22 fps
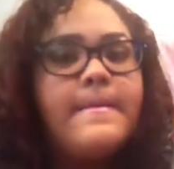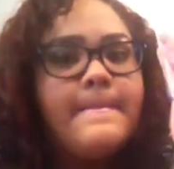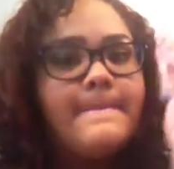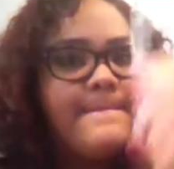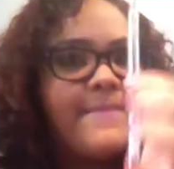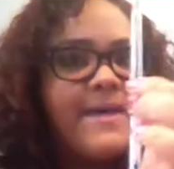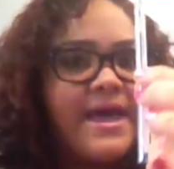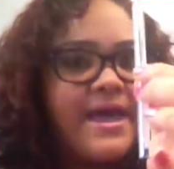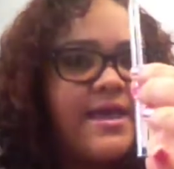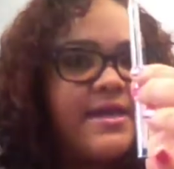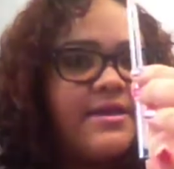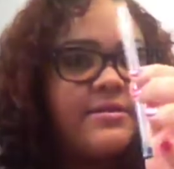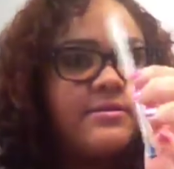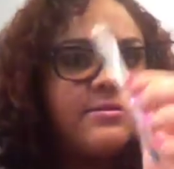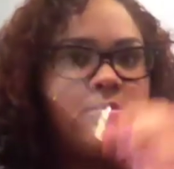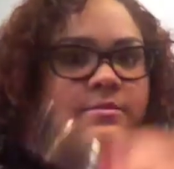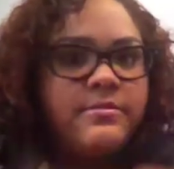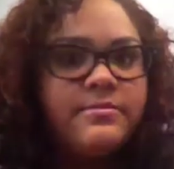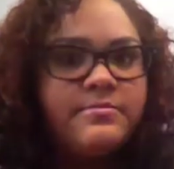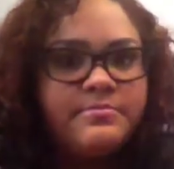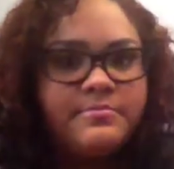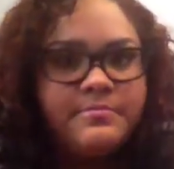
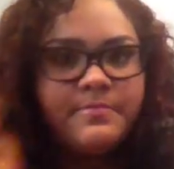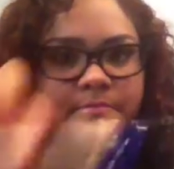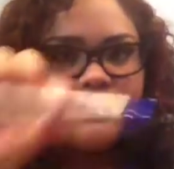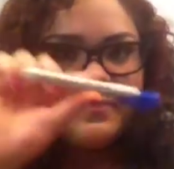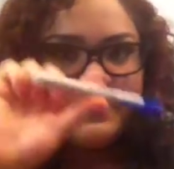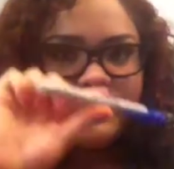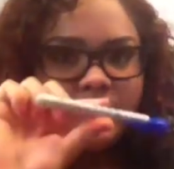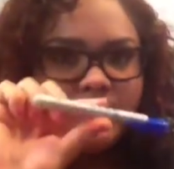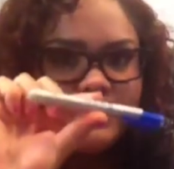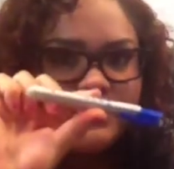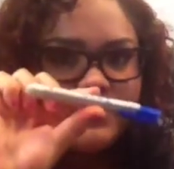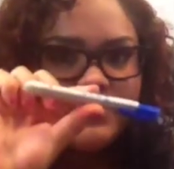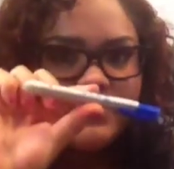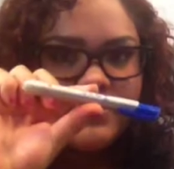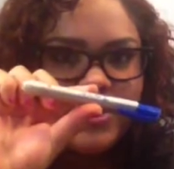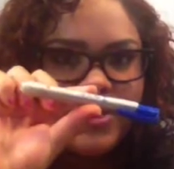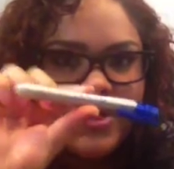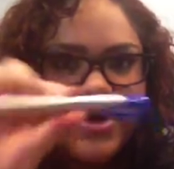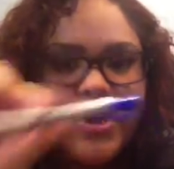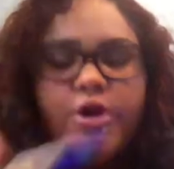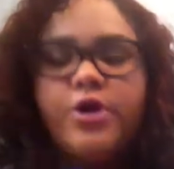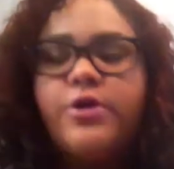pen,
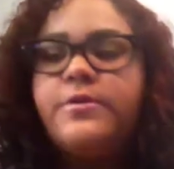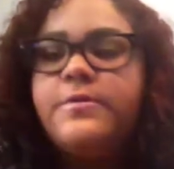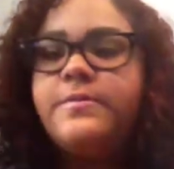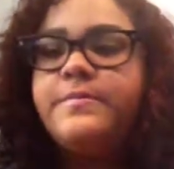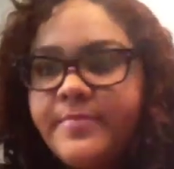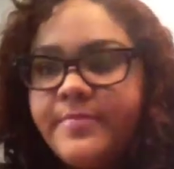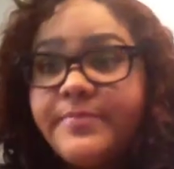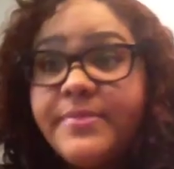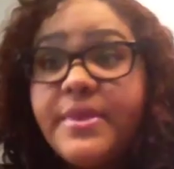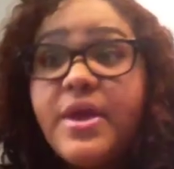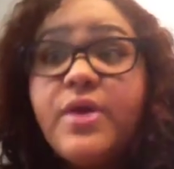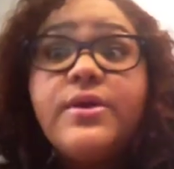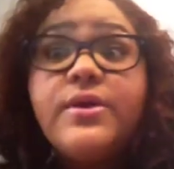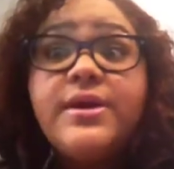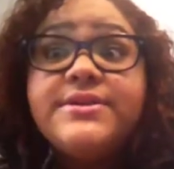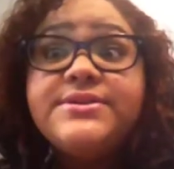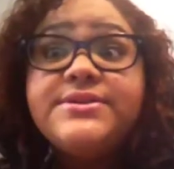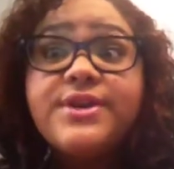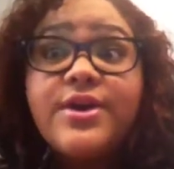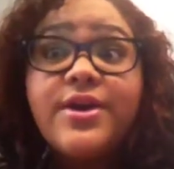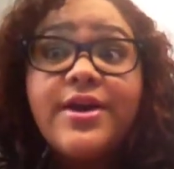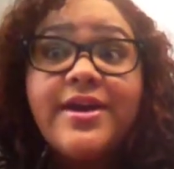marker.
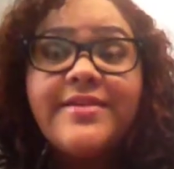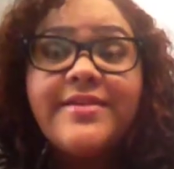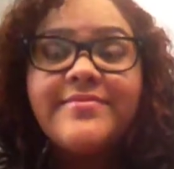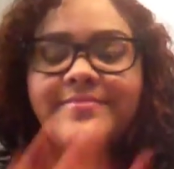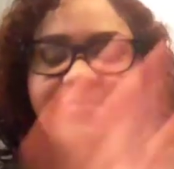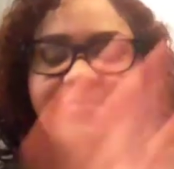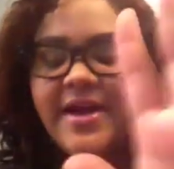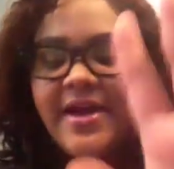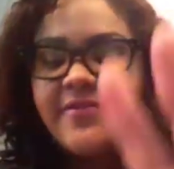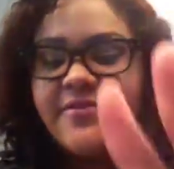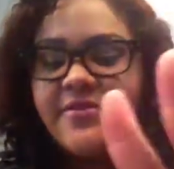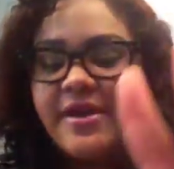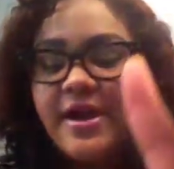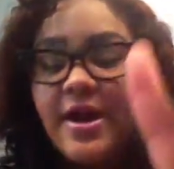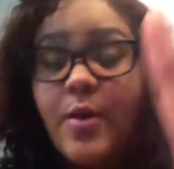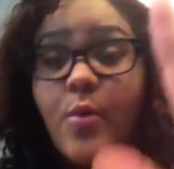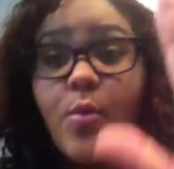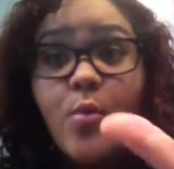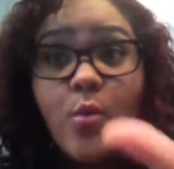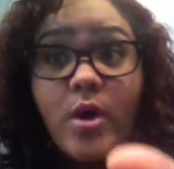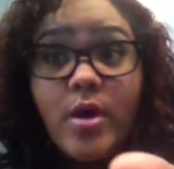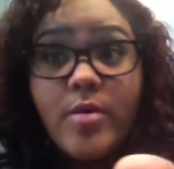Okay, sorry. I
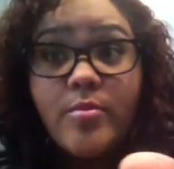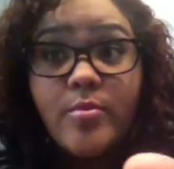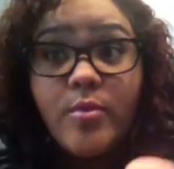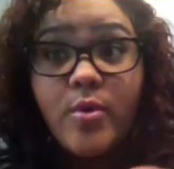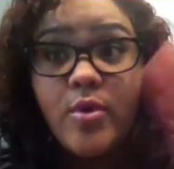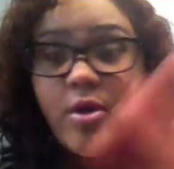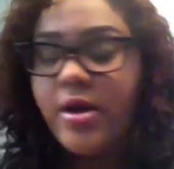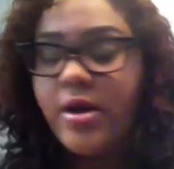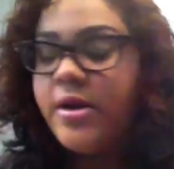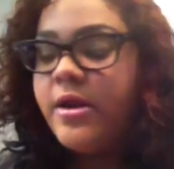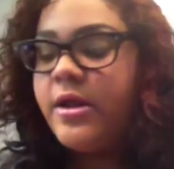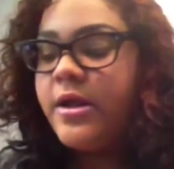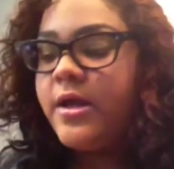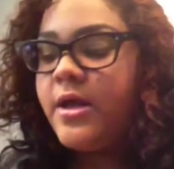forgot one more.